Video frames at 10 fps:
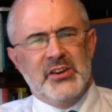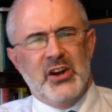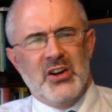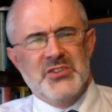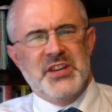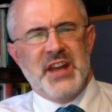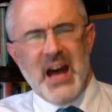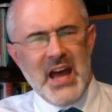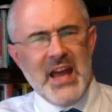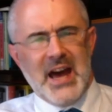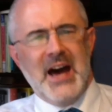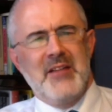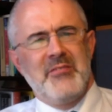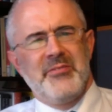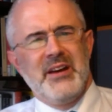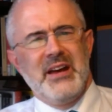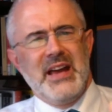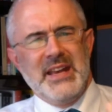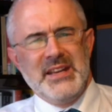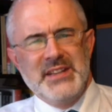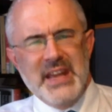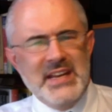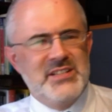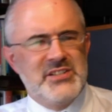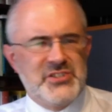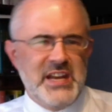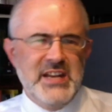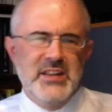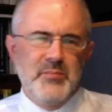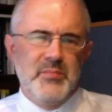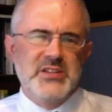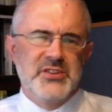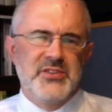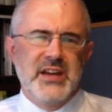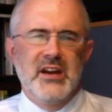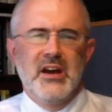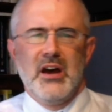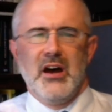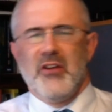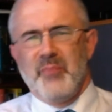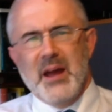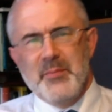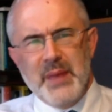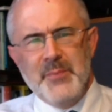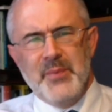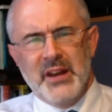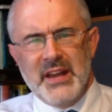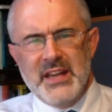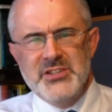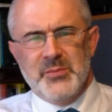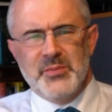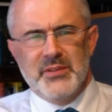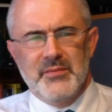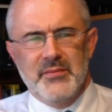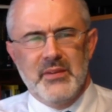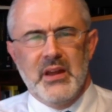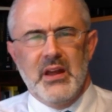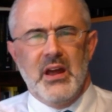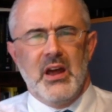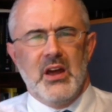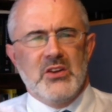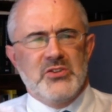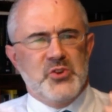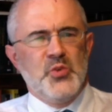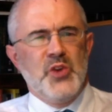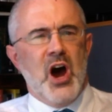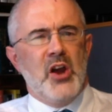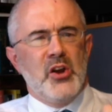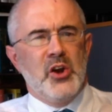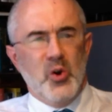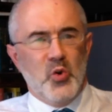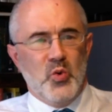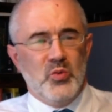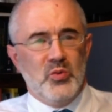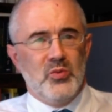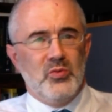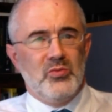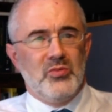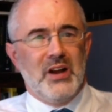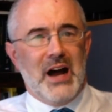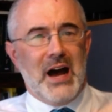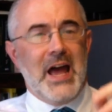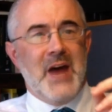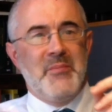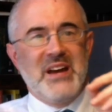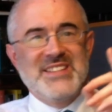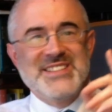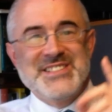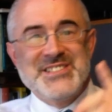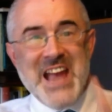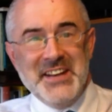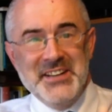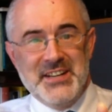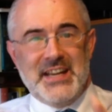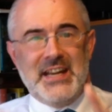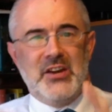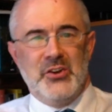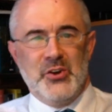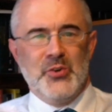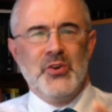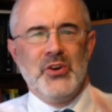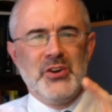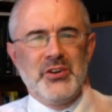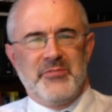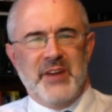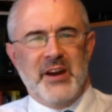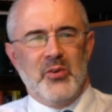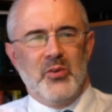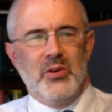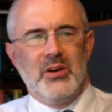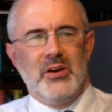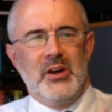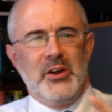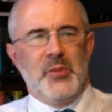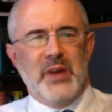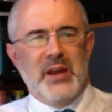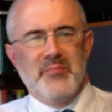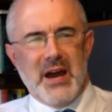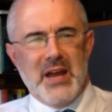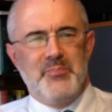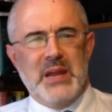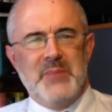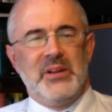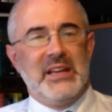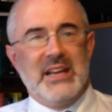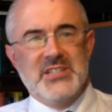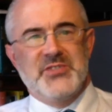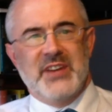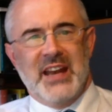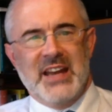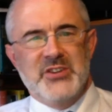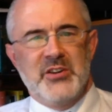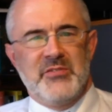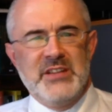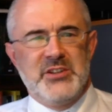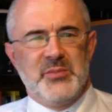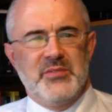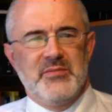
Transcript: God said, "I have indeed seen the misery of my people in Egypt. So now go. I am sending you to Pharaoh to bring my people, the Israelites, out of Egypt."